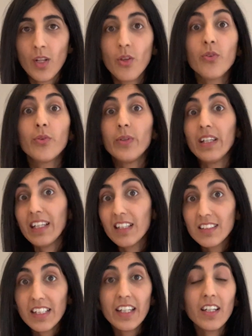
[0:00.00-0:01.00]
Through
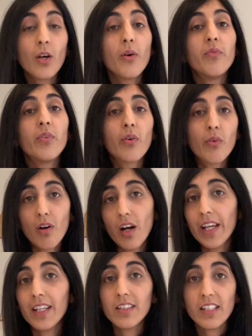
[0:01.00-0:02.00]
eating a
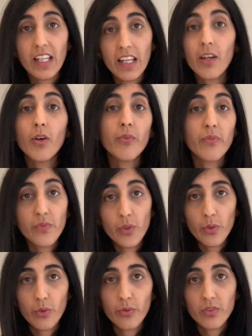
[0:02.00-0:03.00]
variety of
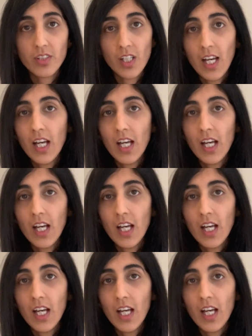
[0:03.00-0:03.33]
foods.